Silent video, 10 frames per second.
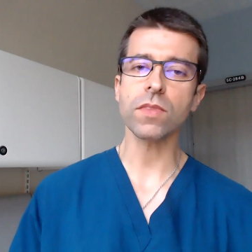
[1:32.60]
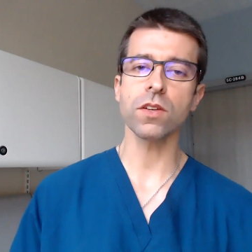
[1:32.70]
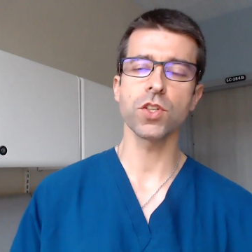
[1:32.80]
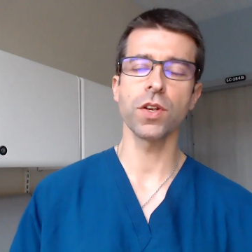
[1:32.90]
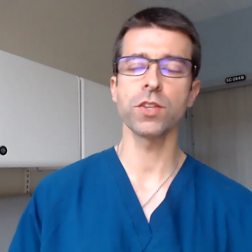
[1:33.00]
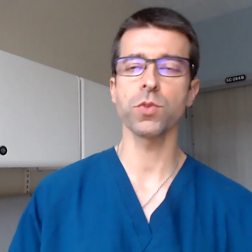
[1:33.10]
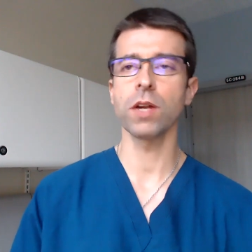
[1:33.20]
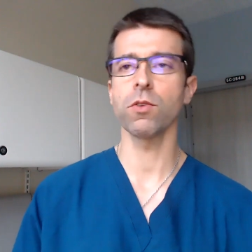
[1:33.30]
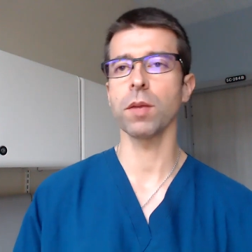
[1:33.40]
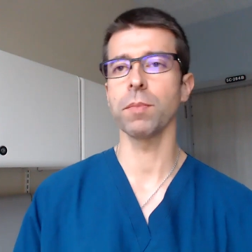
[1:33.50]
So here's what
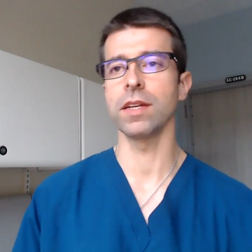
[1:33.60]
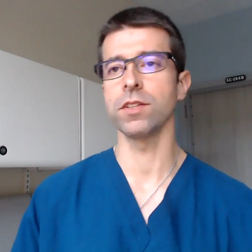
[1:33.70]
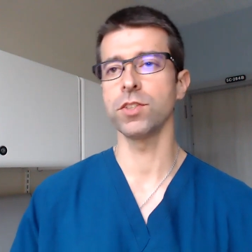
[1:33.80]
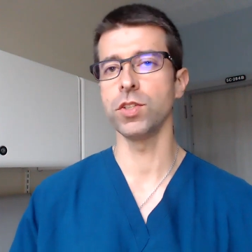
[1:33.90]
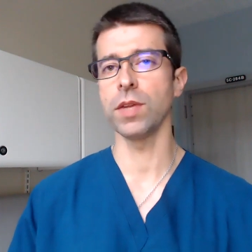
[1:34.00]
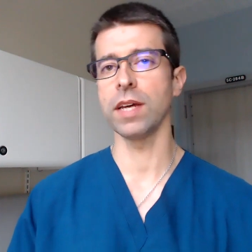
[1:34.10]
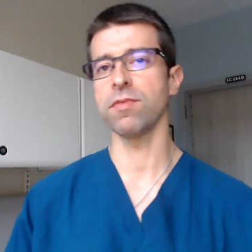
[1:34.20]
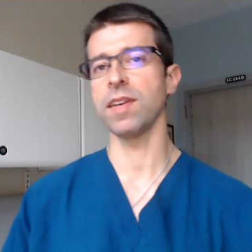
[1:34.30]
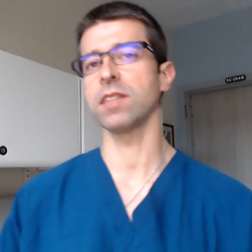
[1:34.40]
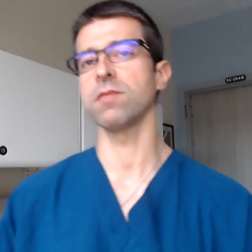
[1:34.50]
I recommend. To do that
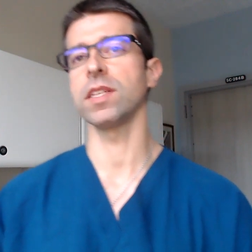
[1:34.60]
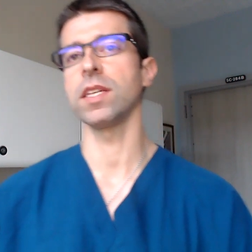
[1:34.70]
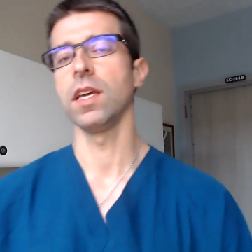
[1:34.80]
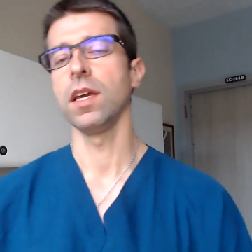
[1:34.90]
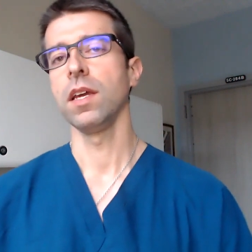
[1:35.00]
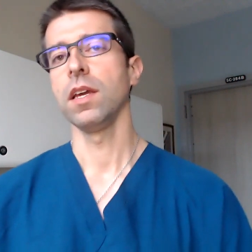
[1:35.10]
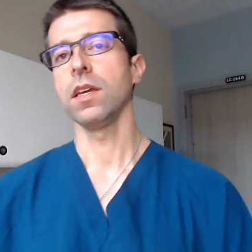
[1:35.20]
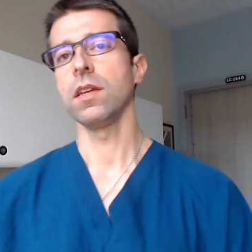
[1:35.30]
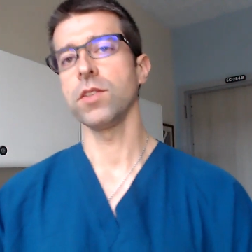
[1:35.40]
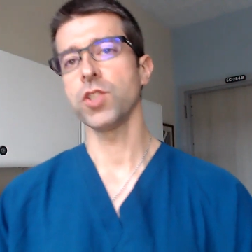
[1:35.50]
effectively,
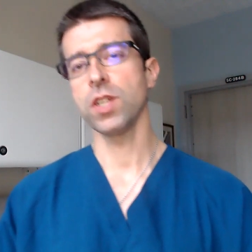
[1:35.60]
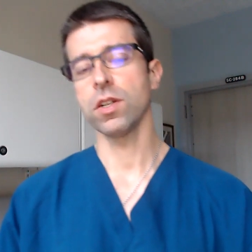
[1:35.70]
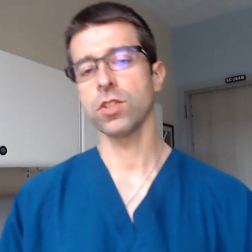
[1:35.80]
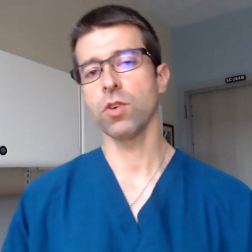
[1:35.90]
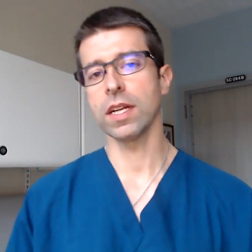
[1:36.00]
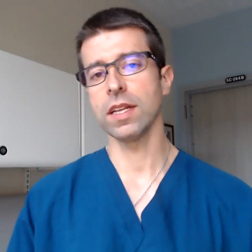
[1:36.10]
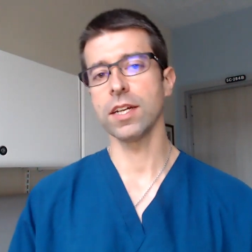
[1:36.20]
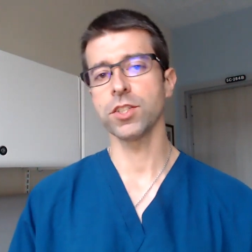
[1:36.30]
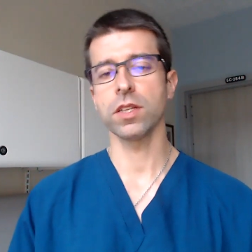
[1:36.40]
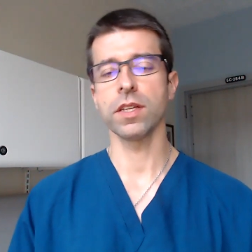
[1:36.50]
you start
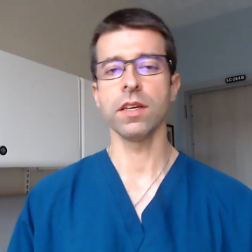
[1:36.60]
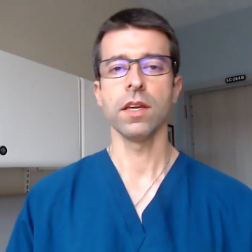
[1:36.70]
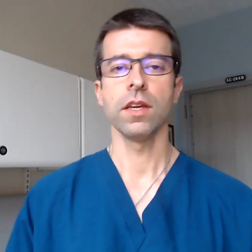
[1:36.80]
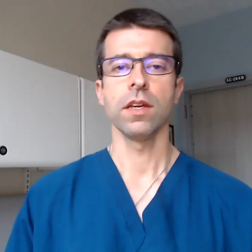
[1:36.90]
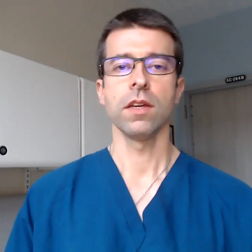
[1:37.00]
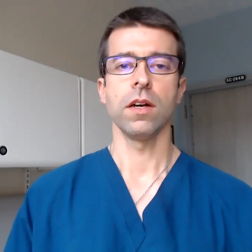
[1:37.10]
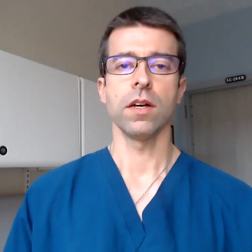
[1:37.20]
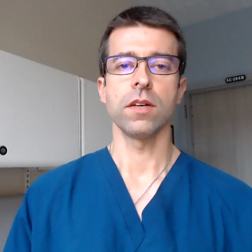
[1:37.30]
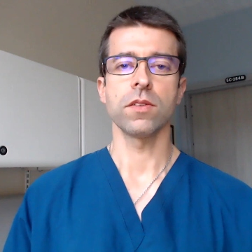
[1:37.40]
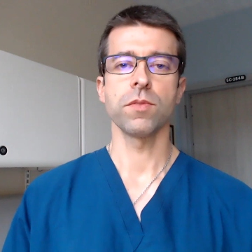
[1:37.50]
chronologically,
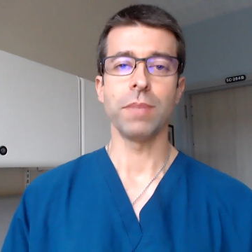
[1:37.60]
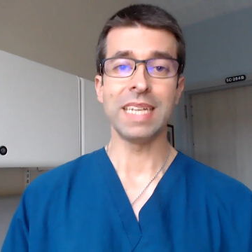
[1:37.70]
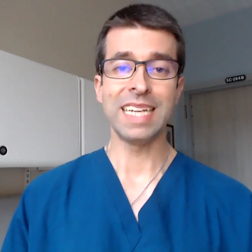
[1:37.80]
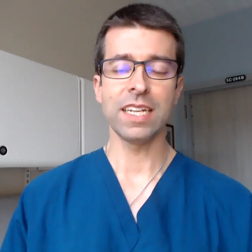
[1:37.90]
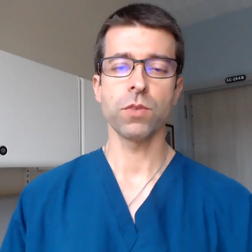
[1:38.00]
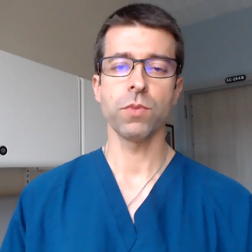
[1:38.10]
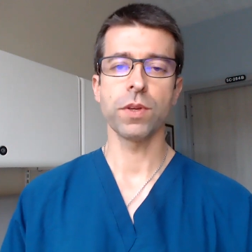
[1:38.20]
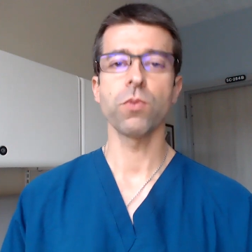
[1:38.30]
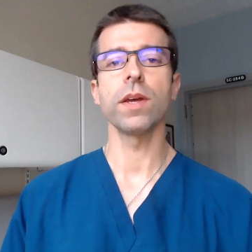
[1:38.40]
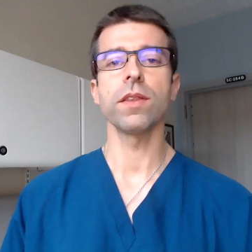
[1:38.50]
beginning
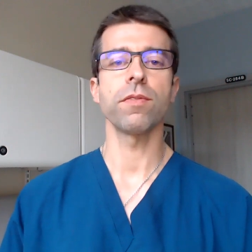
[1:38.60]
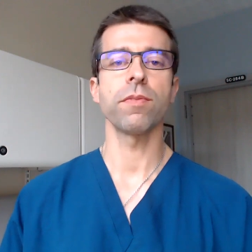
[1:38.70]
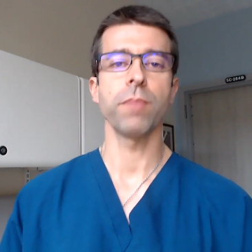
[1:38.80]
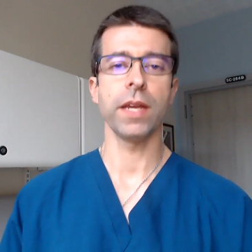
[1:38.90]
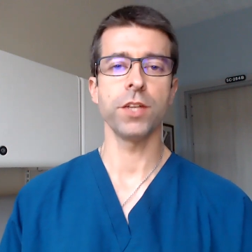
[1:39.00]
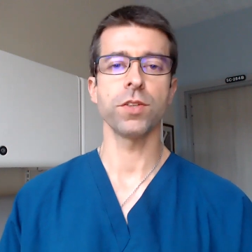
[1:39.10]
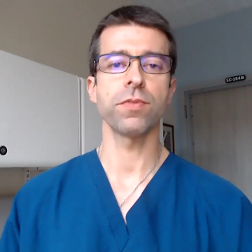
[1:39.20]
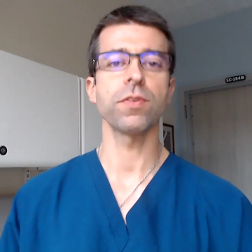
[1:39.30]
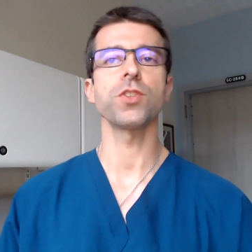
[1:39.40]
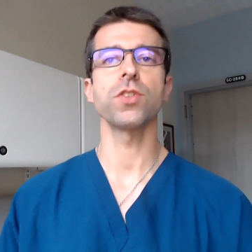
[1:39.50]
with when the patient
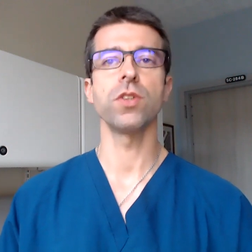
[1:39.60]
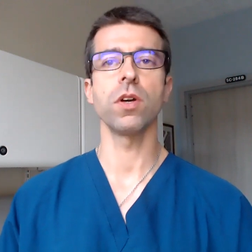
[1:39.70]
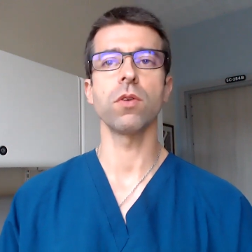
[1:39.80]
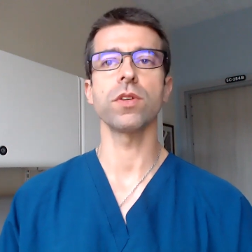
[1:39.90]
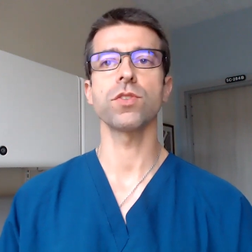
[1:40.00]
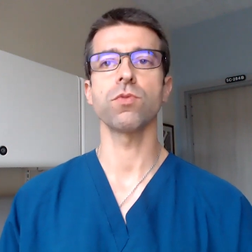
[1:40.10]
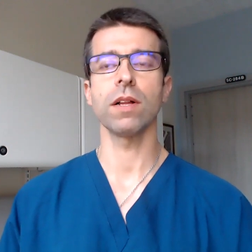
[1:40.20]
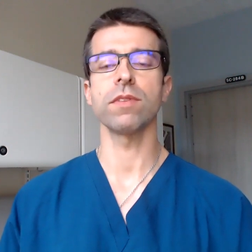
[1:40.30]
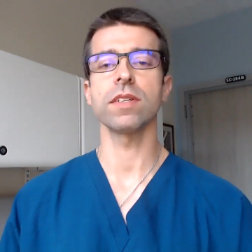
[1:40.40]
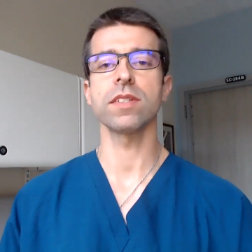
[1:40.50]
first noticed
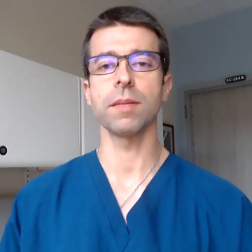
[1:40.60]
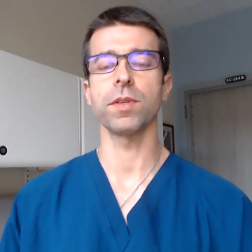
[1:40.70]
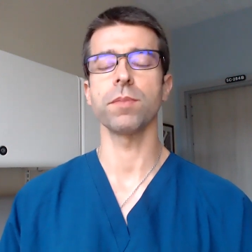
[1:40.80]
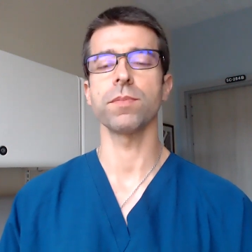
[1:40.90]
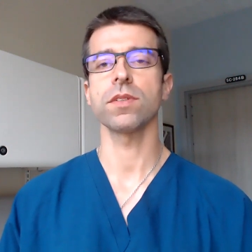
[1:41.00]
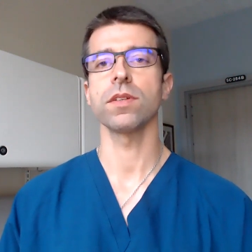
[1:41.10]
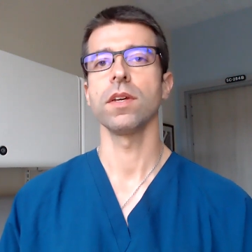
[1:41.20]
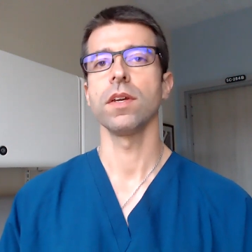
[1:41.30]
relevant symptoms.